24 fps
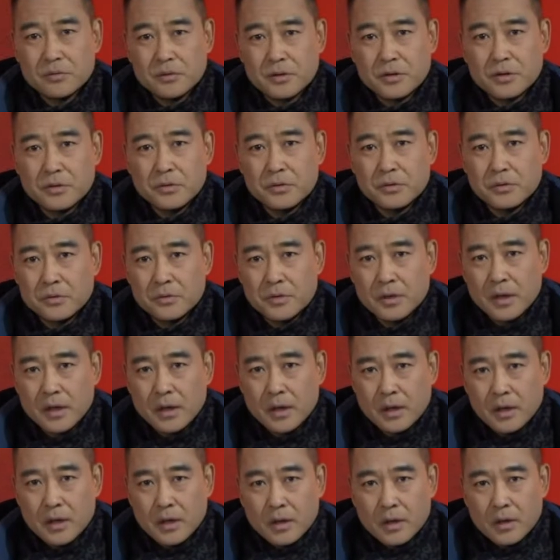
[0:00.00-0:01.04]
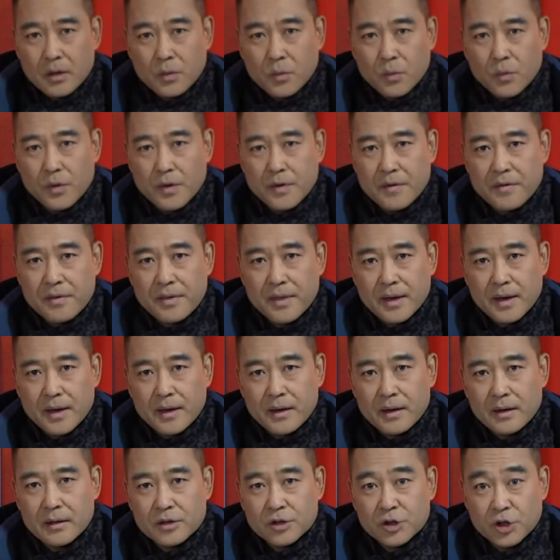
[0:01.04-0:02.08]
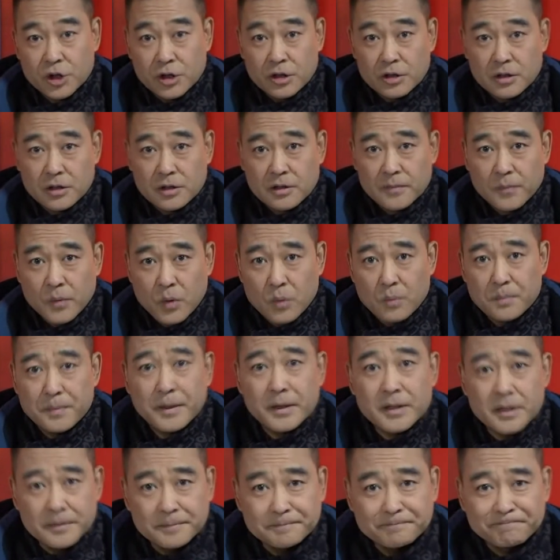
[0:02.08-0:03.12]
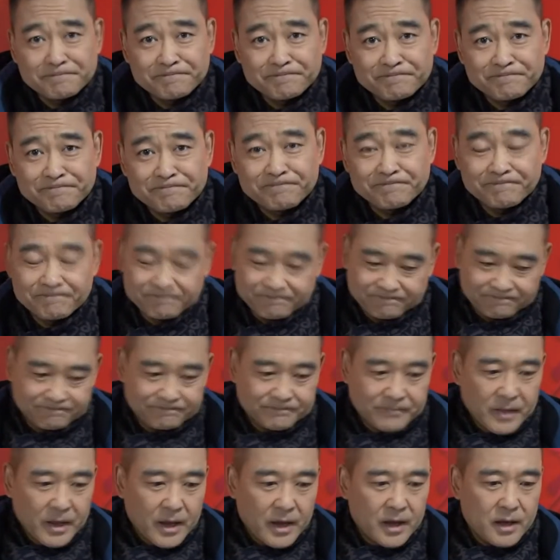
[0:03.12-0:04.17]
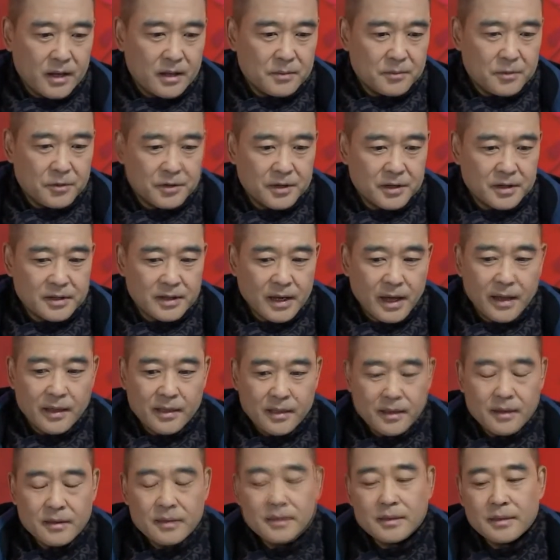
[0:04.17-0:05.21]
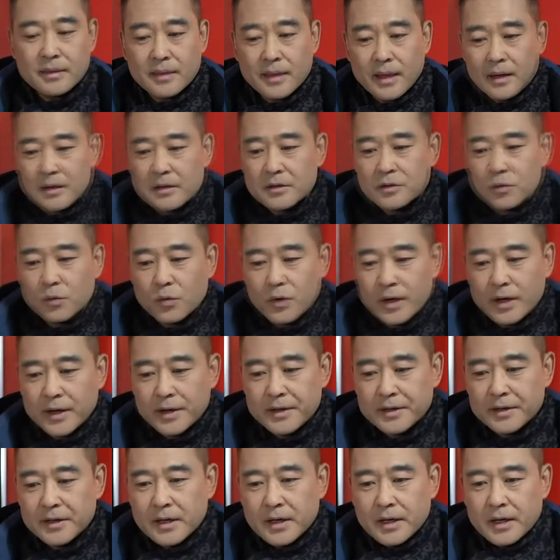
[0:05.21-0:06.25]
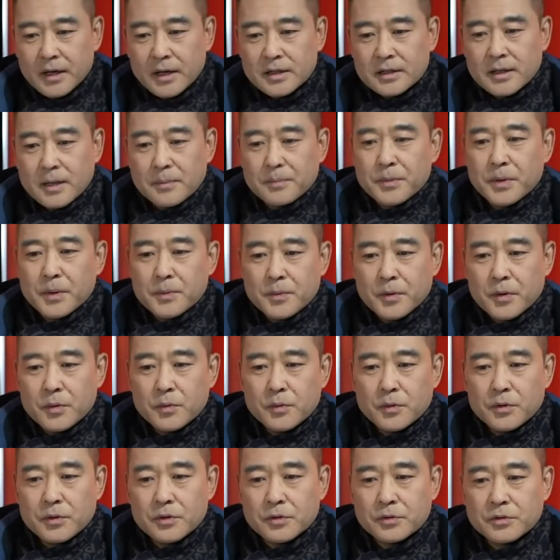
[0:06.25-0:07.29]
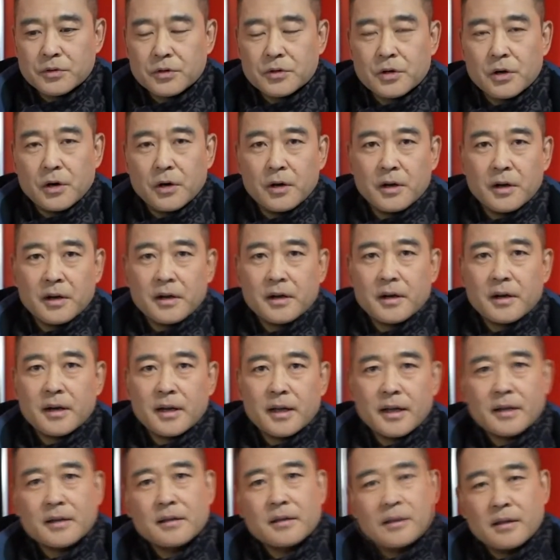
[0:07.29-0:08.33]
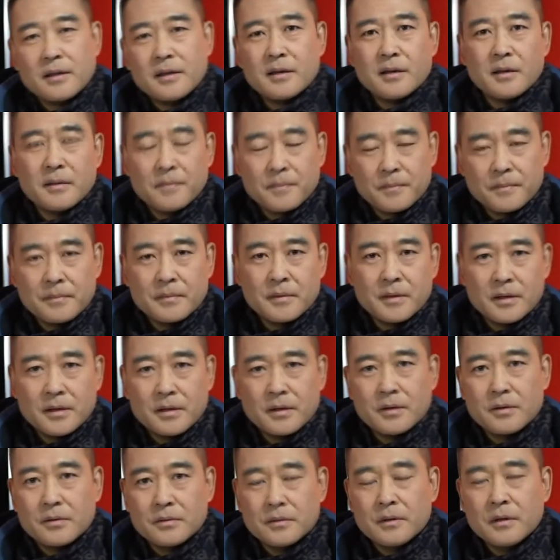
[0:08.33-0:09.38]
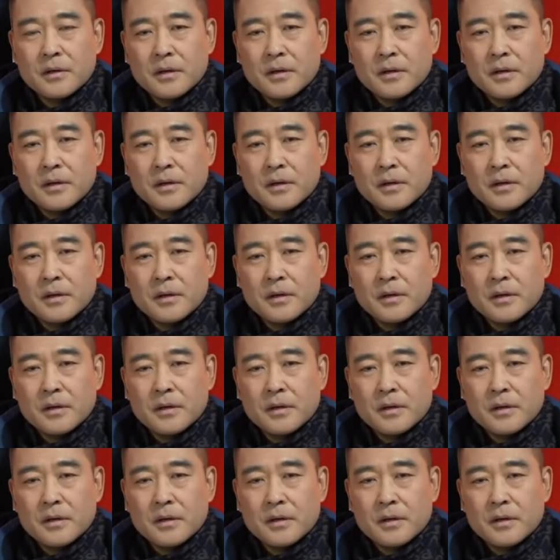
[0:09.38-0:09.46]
do with cheese or butter in the morning. And then that is why some people would also call it like the, the